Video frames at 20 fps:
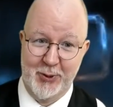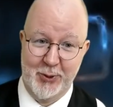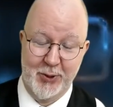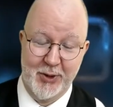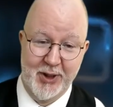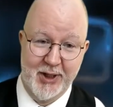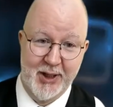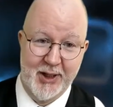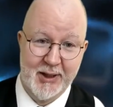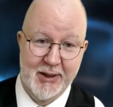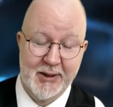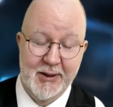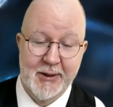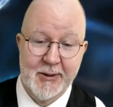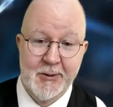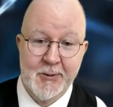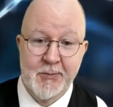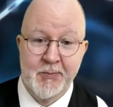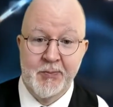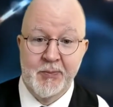that.
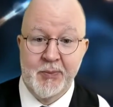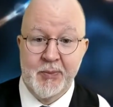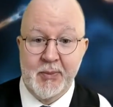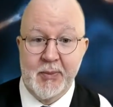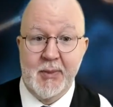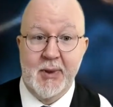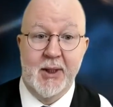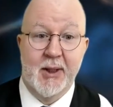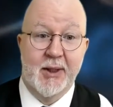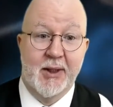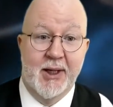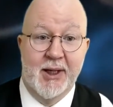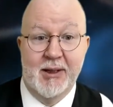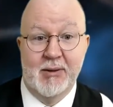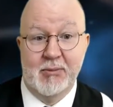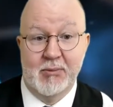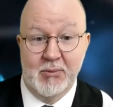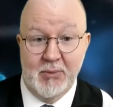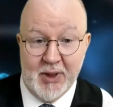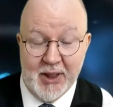
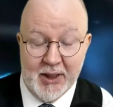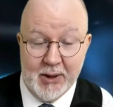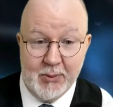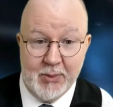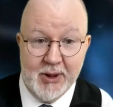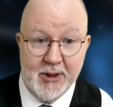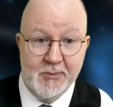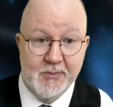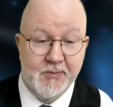Then maybe